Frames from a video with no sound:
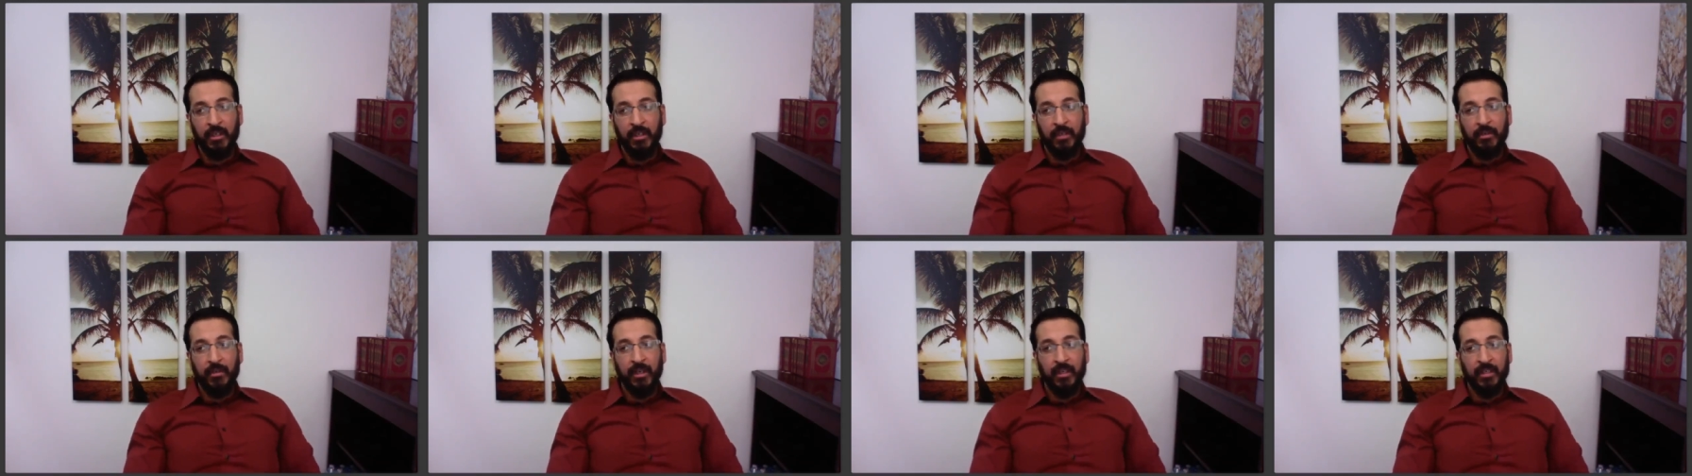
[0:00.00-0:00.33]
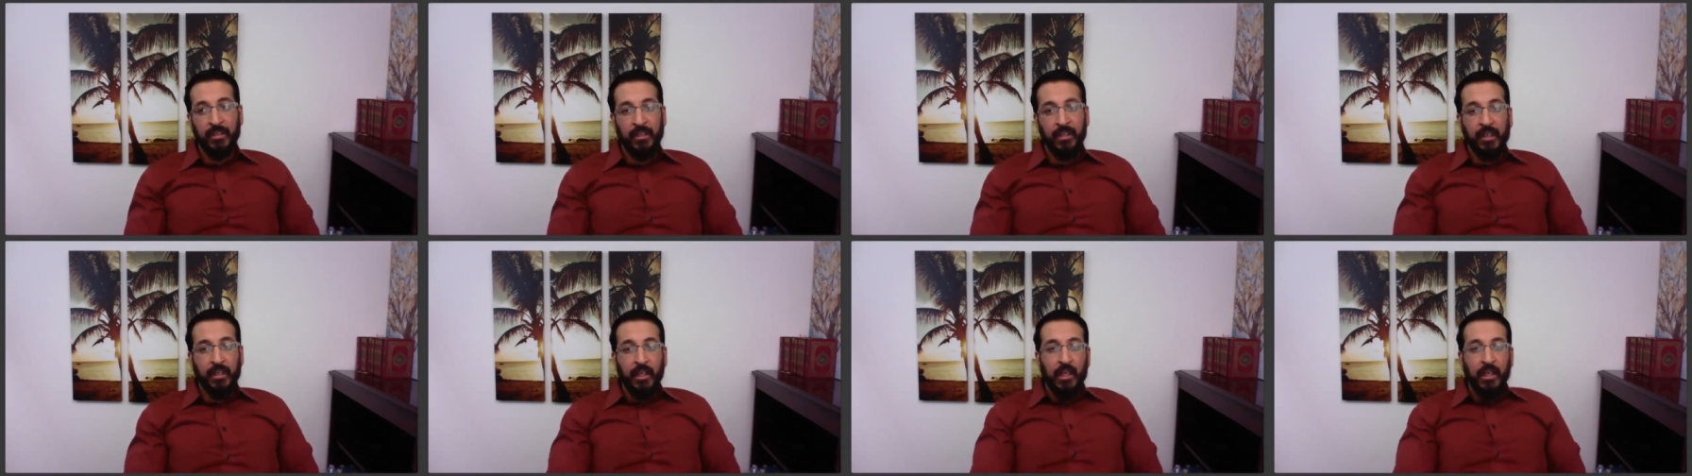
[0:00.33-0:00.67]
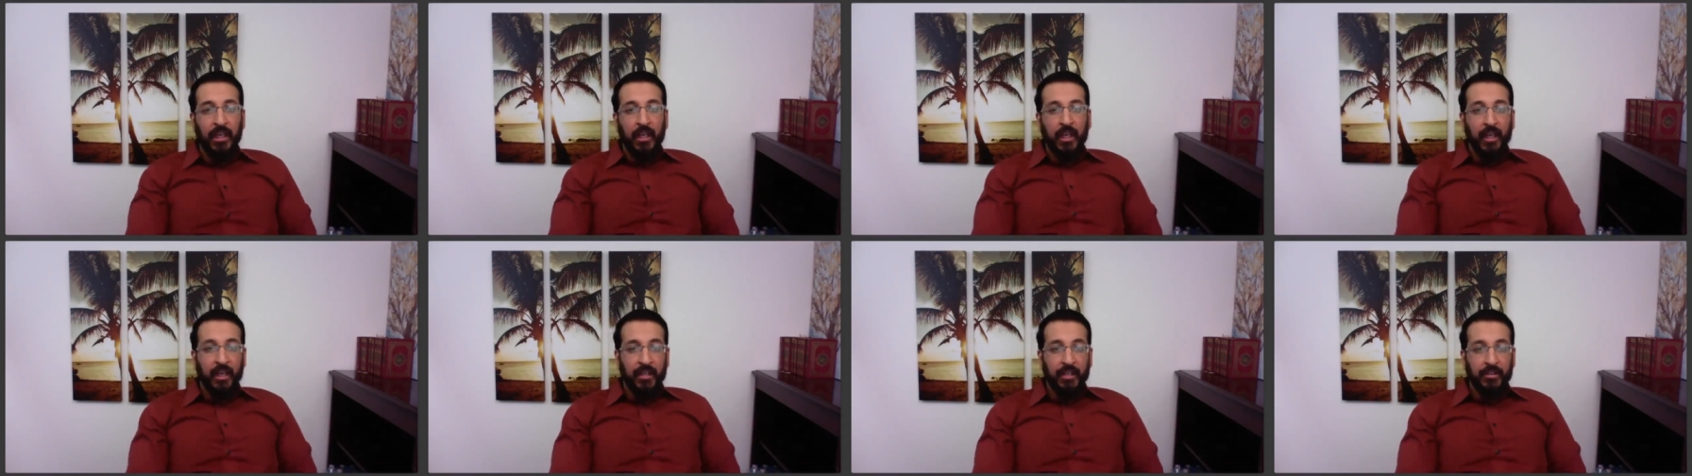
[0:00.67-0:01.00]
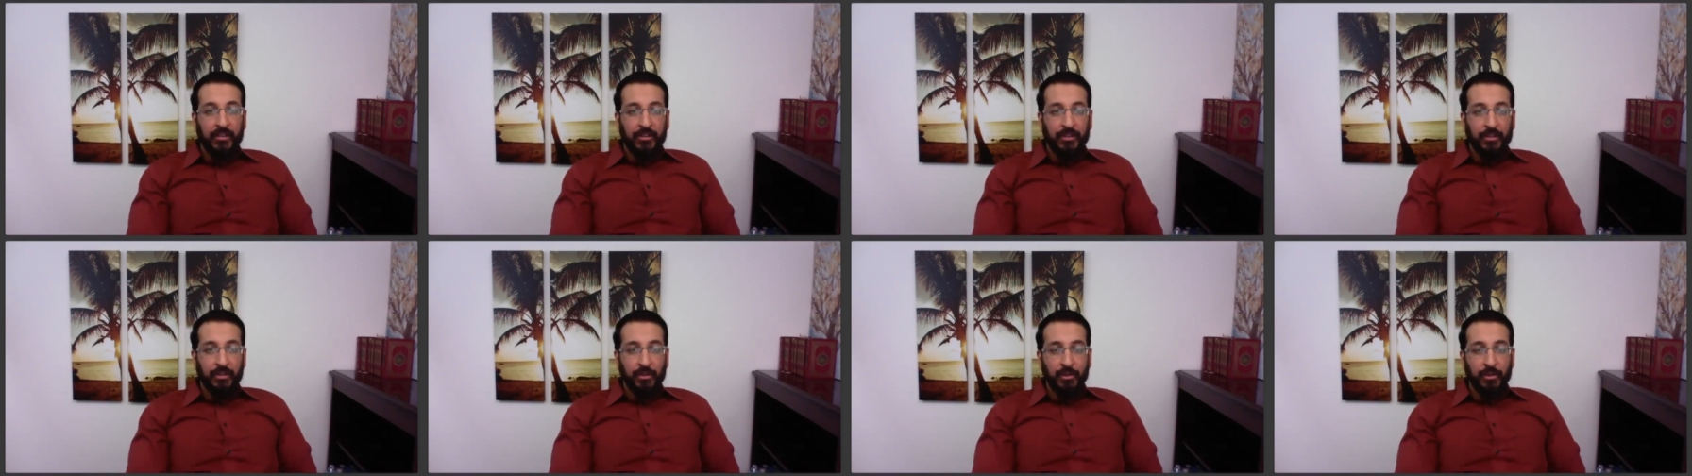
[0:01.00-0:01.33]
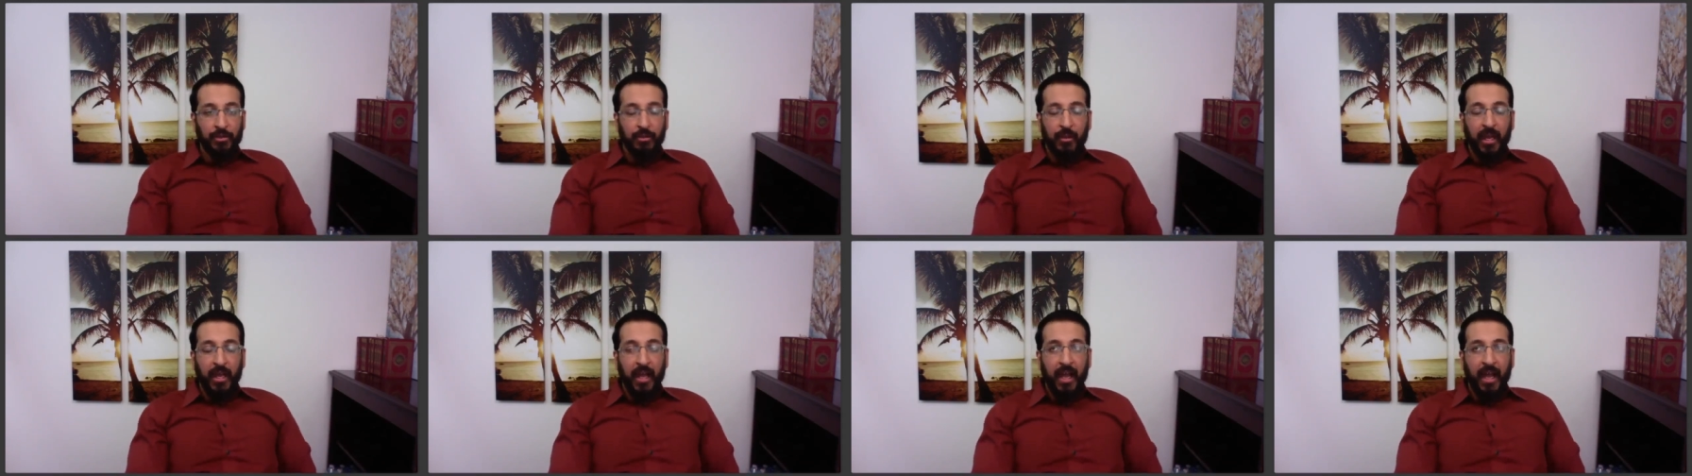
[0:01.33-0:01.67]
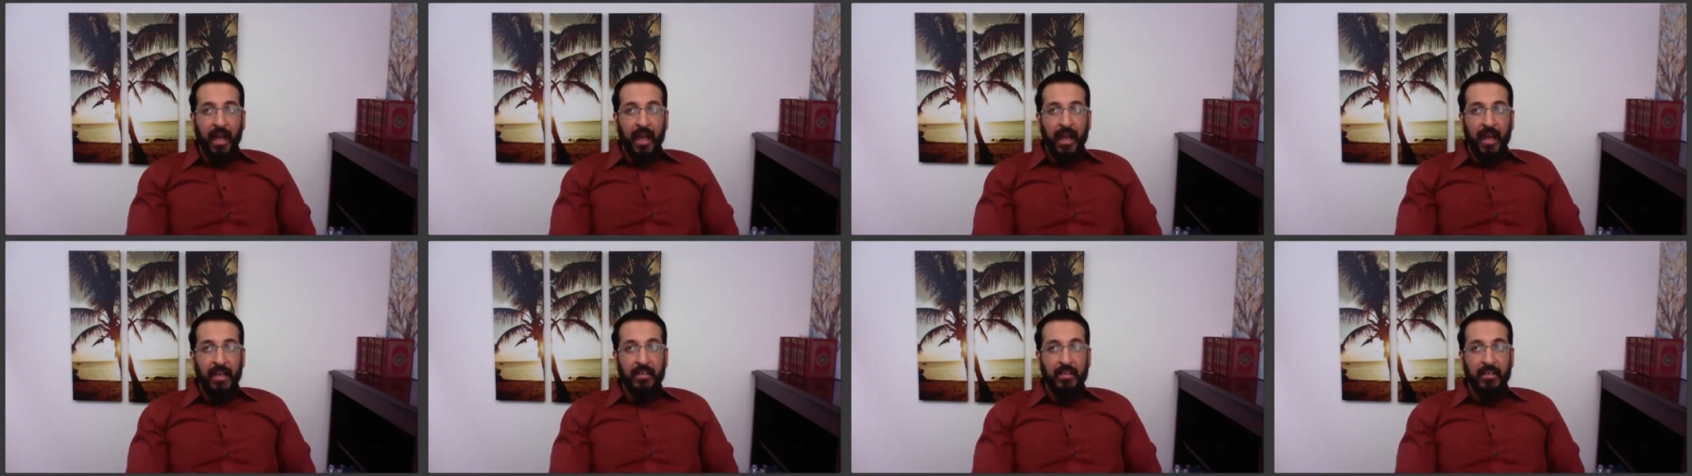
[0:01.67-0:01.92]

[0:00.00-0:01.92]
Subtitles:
right? And so you had an